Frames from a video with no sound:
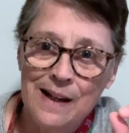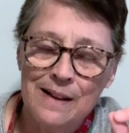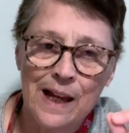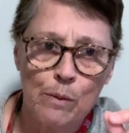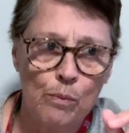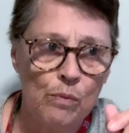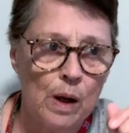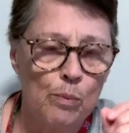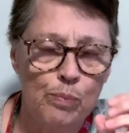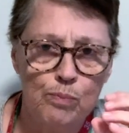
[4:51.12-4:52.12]
Like
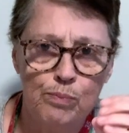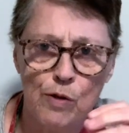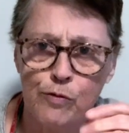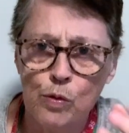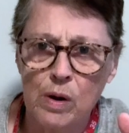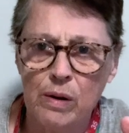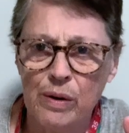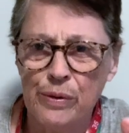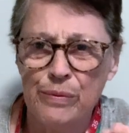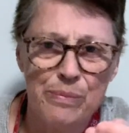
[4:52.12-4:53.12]

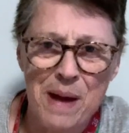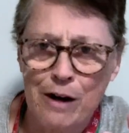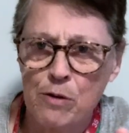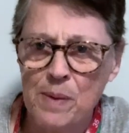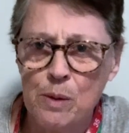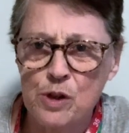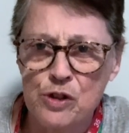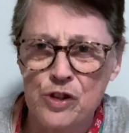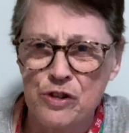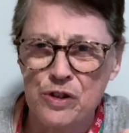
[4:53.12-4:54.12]
before, macrame was
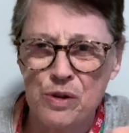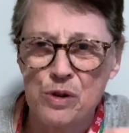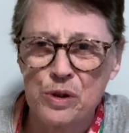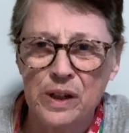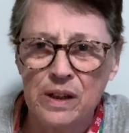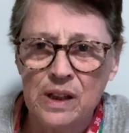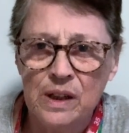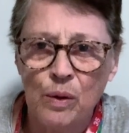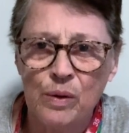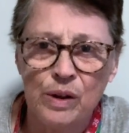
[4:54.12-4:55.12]
just usually,
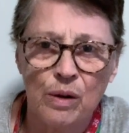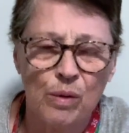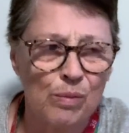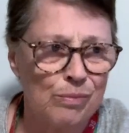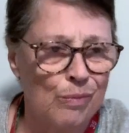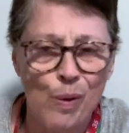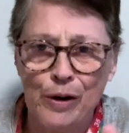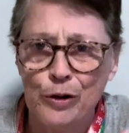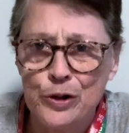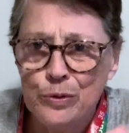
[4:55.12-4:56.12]

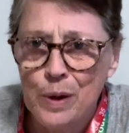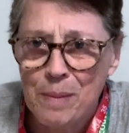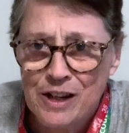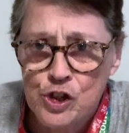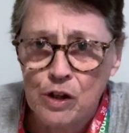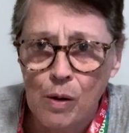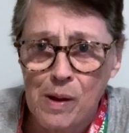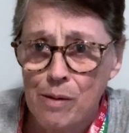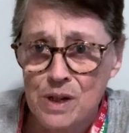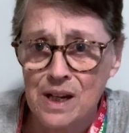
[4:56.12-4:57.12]
1 or 2 dimensional,
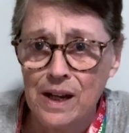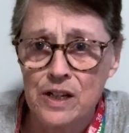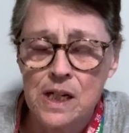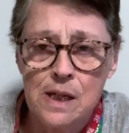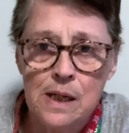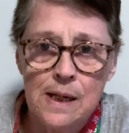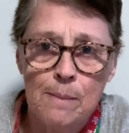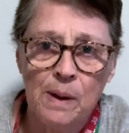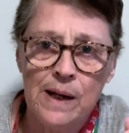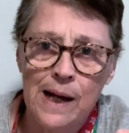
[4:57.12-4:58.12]
that was it.
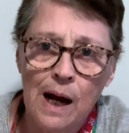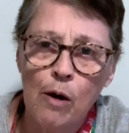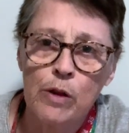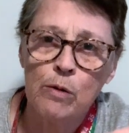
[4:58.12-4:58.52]
But now they're